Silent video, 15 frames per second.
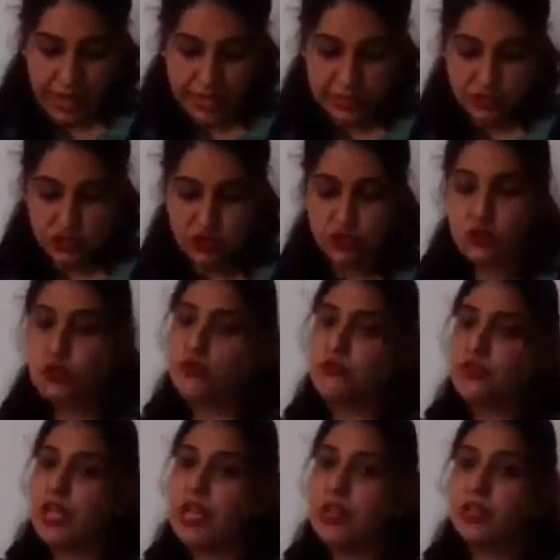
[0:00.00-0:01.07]
And do you
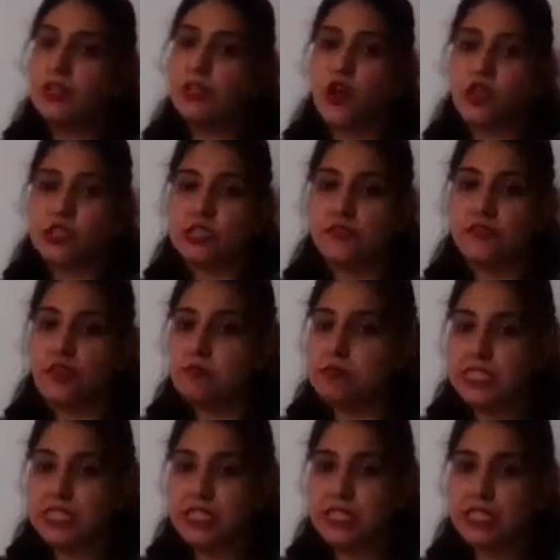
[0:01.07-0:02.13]
feel loss of
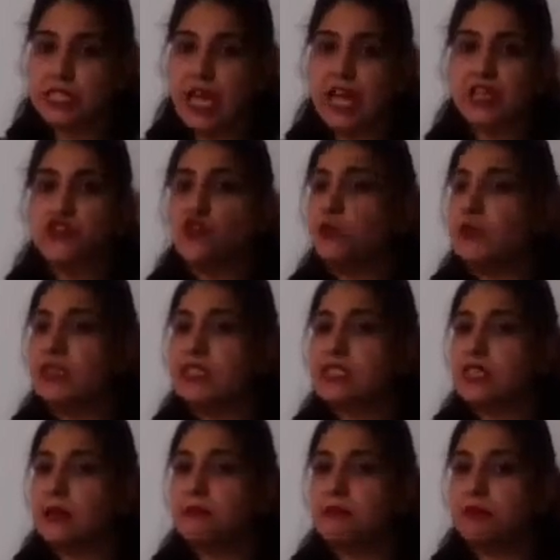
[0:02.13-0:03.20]
appetite and you may
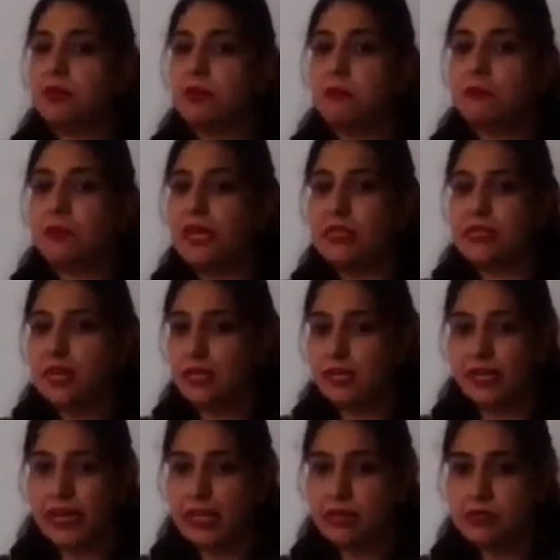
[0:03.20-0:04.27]
skip meals
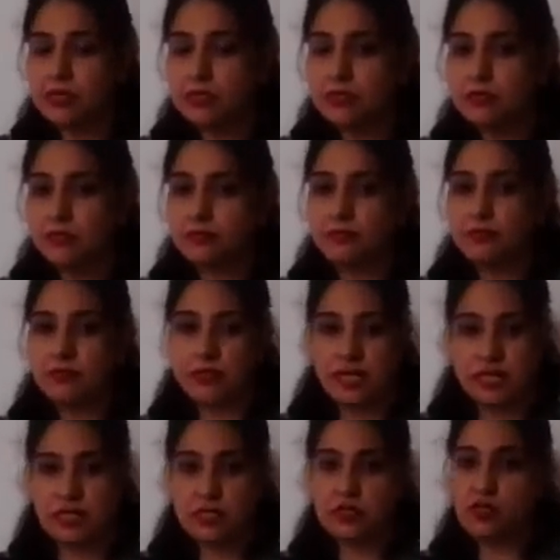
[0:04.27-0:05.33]
at times?
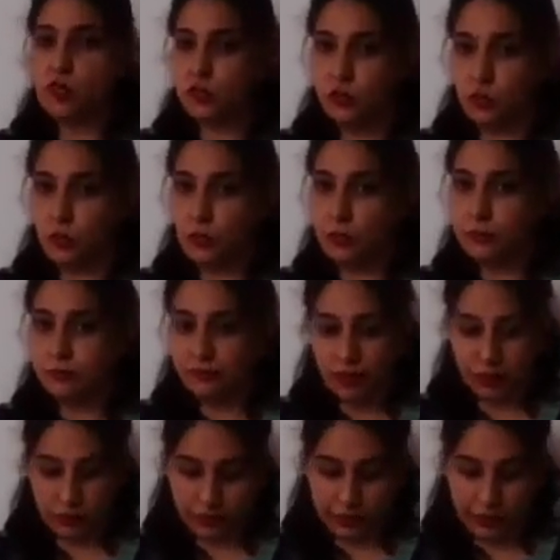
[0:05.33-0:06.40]
Yes or no?
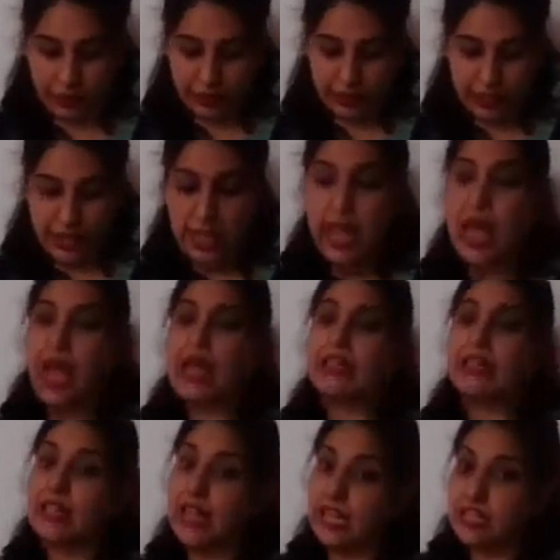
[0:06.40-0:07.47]
Okay.
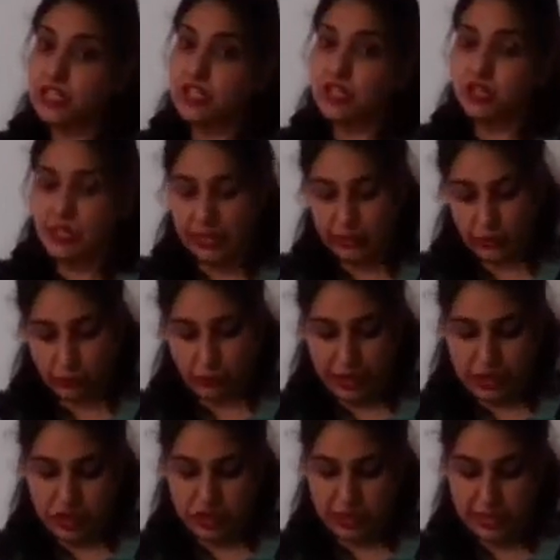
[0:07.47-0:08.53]
And the last 10th
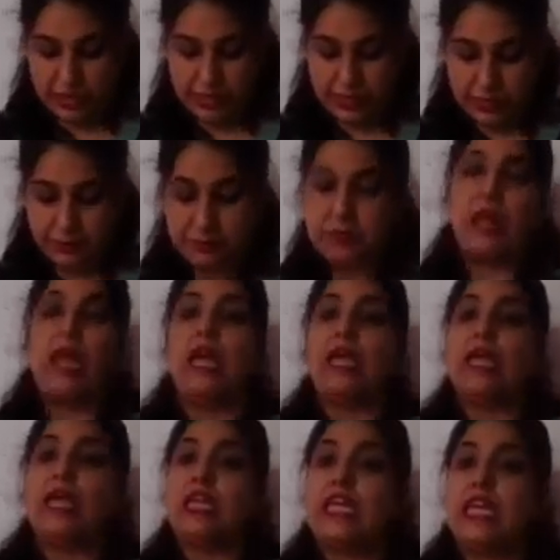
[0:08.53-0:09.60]
question is,
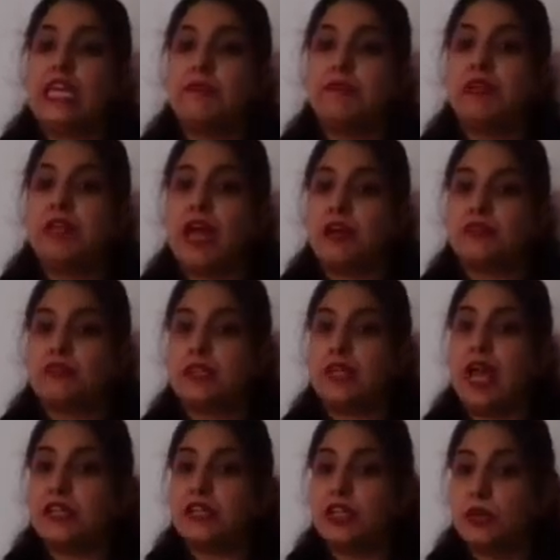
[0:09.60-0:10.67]
even after
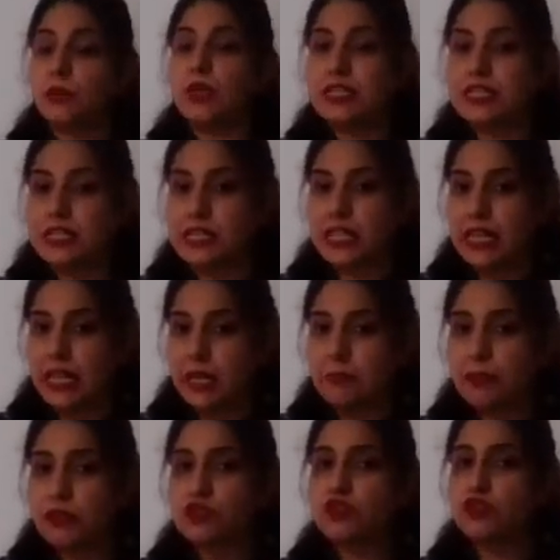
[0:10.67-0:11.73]
adequate
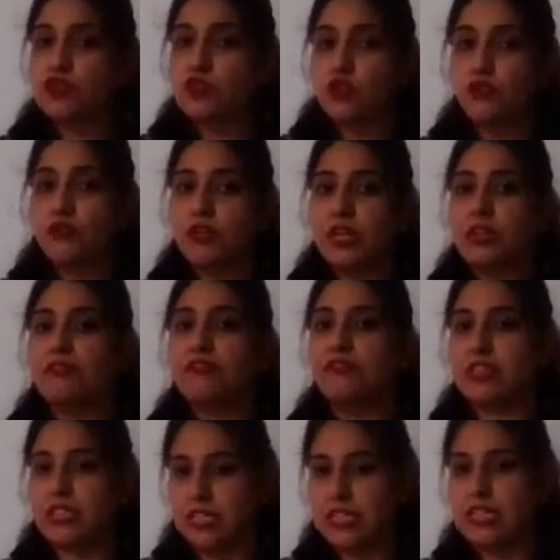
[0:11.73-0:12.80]
sleep, do you feel
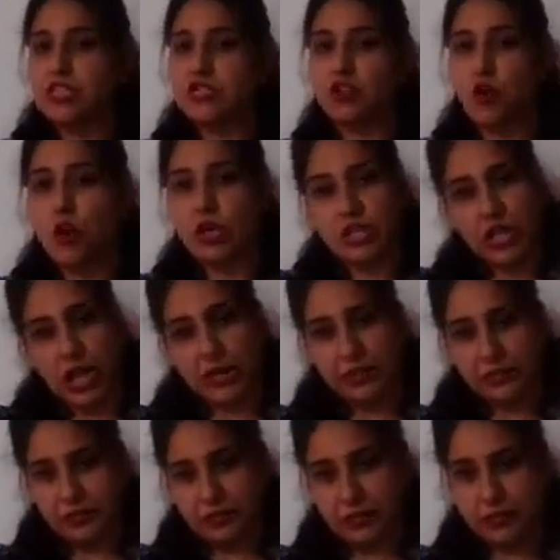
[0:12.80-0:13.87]
fatigued or
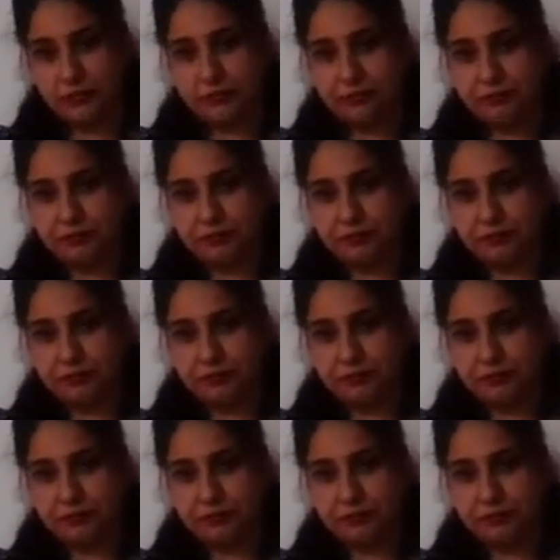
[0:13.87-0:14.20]
tired?